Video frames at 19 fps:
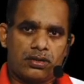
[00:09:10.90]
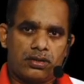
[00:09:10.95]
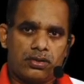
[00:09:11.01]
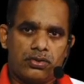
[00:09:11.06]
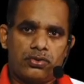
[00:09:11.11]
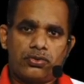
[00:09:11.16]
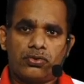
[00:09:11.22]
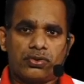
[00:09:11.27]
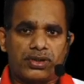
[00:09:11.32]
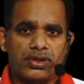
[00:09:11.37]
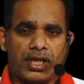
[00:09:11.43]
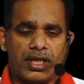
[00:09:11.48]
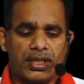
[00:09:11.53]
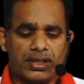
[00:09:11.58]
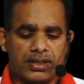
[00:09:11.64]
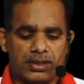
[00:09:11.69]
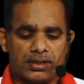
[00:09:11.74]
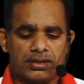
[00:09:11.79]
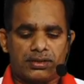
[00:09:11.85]
You
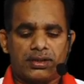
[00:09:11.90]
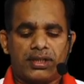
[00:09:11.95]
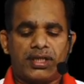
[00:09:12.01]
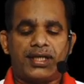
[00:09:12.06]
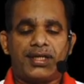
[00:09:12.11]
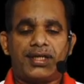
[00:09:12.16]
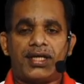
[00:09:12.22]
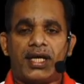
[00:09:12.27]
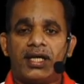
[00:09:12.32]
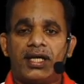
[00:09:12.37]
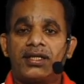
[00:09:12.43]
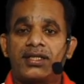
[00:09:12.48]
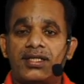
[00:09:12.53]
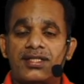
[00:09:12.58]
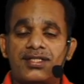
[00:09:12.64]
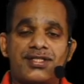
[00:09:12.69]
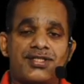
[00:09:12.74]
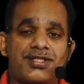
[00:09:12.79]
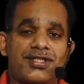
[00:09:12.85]
take
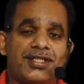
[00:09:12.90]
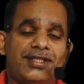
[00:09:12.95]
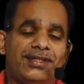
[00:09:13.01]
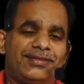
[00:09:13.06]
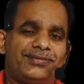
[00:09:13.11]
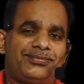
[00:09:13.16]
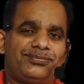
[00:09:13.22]
electricity,